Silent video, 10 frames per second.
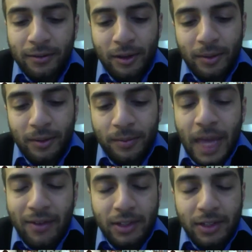from
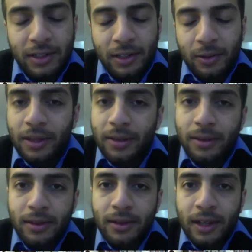having to deal
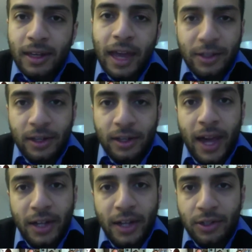with actual
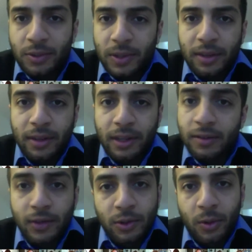interactions with
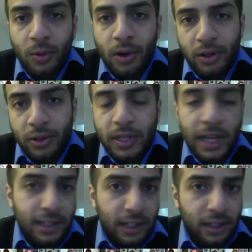individual workers or
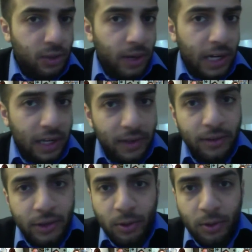testing and screening of
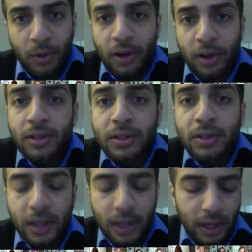individual workers.